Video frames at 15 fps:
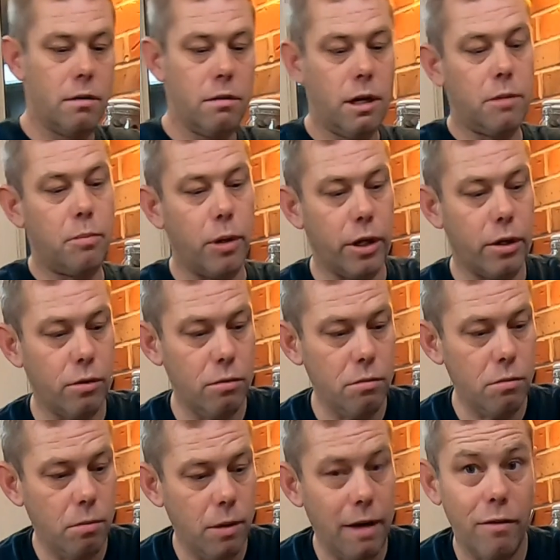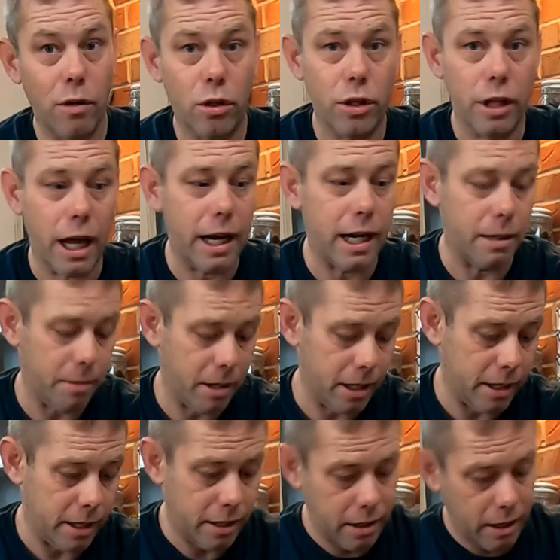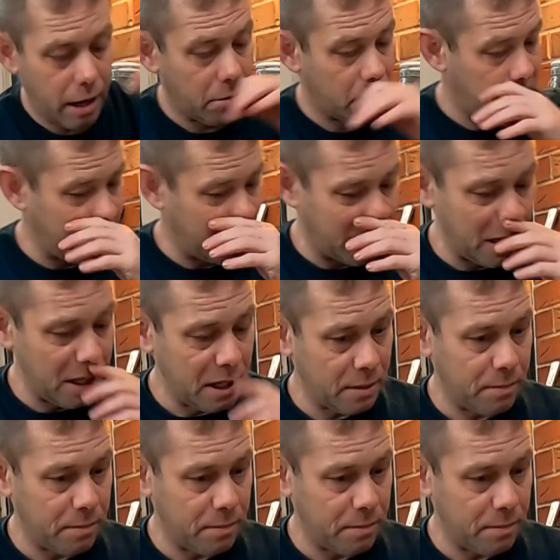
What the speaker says: That's pretty cool. We'll have a look at that in a minute, the LCD.